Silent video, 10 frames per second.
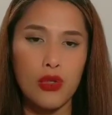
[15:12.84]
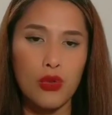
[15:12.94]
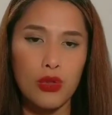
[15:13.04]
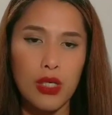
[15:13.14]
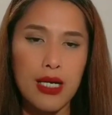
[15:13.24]

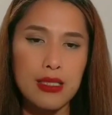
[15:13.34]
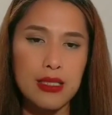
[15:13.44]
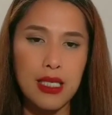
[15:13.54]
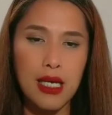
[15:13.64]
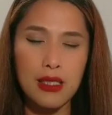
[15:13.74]
known
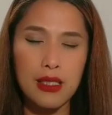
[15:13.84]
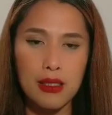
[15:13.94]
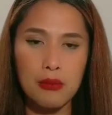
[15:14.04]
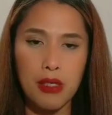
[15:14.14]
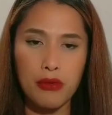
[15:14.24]
as
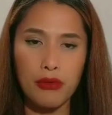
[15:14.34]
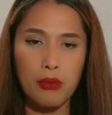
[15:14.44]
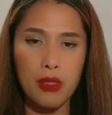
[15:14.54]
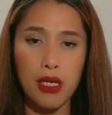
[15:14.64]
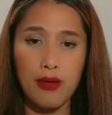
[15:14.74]

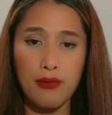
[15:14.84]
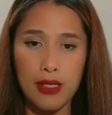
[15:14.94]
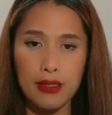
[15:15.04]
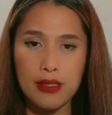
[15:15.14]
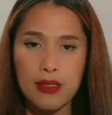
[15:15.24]
antimicrobial
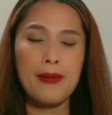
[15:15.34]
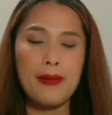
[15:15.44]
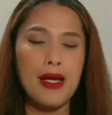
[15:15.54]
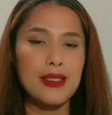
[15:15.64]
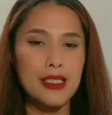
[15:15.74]
effect.
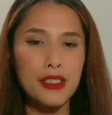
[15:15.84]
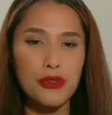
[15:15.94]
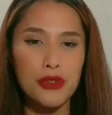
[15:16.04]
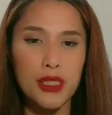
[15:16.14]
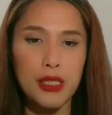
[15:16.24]
Another
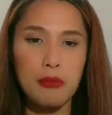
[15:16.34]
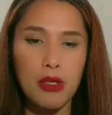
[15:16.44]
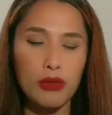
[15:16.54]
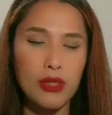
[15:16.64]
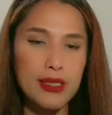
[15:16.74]
good thing
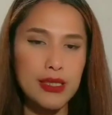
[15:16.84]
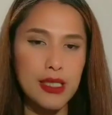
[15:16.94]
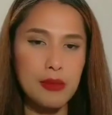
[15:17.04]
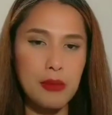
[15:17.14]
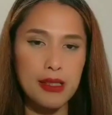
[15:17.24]
about
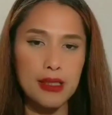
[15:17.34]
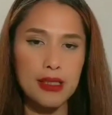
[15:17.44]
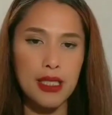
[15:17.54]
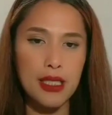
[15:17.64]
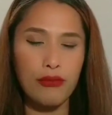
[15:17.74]
niacinamide,
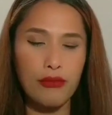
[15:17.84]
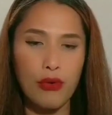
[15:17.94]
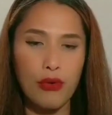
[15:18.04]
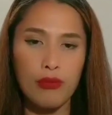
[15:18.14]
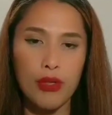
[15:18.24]
aside
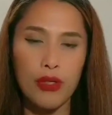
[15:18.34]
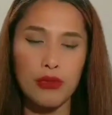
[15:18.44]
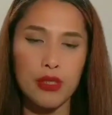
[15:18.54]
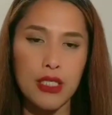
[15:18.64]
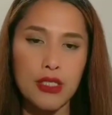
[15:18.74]
from
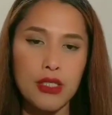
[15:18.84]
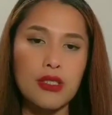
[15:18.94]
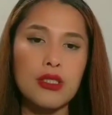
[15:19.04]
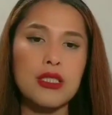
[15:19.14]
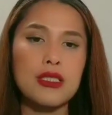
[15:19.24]

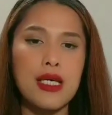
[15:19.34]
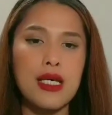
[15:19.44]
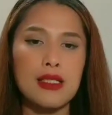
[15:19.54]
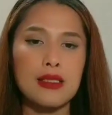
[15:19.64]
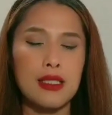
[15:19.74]
irritation, is
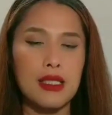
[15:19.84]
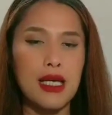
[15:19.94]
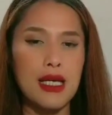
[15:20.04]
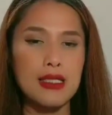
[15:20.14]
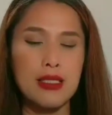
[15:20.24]
that it
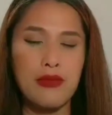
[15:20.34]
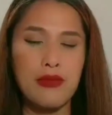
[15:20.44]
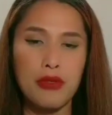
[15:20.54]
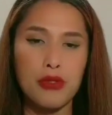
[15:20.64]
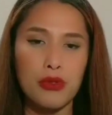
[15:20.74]
has a
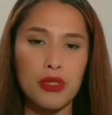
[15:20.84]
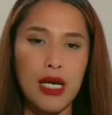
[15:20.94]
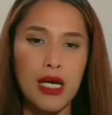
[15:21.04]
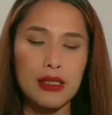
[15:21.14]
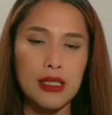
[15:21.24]
very good
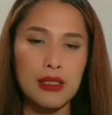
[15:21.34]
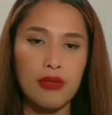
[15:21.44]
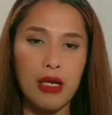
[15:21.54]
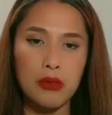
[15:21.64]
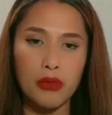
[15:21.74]

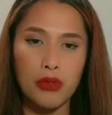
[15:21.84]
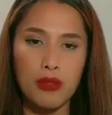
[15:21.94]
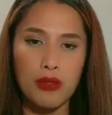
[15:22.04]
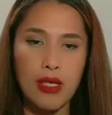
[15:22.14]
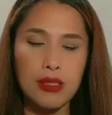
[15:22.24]

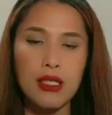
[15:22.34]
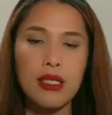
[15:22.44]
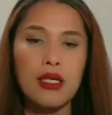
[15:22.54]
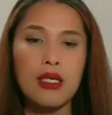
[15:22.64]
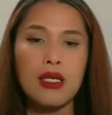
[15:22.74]
anti-inflammatory effect.
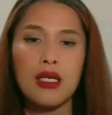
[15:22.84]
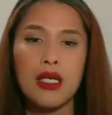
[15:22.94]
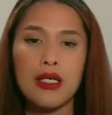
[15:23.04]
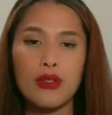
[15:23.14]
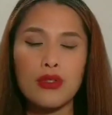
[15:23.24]

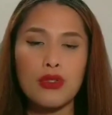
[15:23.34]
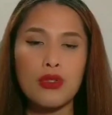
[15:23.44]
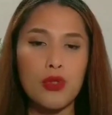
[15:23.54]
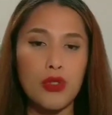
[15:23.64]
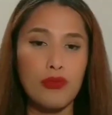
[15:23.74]
And
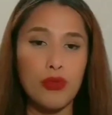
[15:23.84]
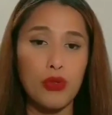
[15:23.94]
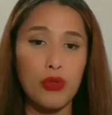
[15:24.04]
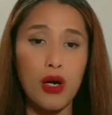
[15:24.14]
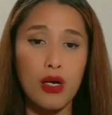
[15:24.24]
also, if
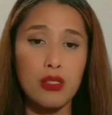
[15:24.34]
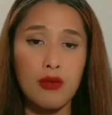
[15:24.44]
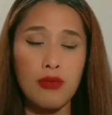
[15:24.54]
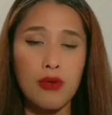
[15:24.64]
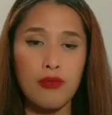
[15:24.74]
you are
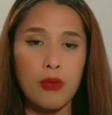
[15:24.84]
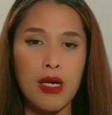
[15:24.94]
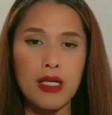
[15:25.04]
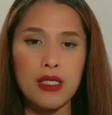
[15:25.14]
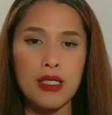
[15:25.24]
suffering from
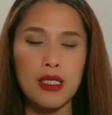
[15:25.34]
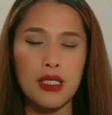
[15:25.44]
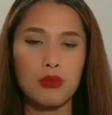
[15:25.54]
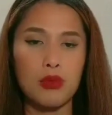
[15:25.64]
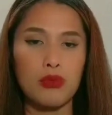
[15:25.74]

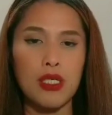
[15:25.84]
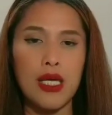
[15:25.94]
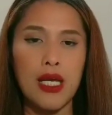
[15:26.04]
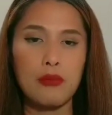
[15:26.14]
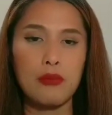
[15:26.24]
acne, it will really
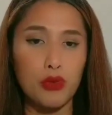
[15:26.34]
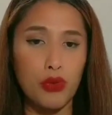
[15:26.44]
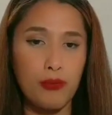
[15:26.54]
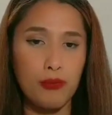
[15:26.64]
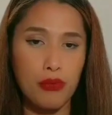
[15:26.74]
help you
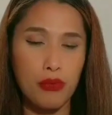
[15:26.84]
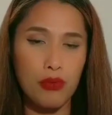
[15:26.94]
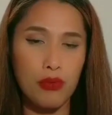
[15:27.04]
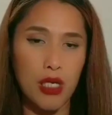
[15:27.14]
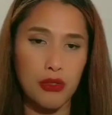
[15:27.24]
to
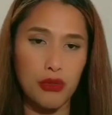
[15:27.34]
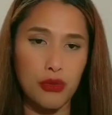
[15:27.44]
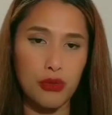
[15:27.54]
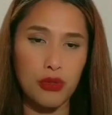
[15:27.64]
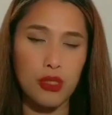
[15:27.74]
improve and
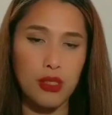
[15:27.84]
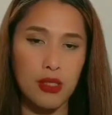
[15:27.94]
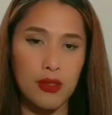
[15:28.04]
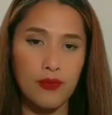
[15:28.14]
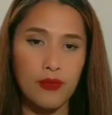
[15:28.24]
reduce
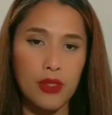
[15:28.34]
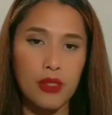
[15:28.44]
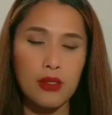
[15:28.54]
the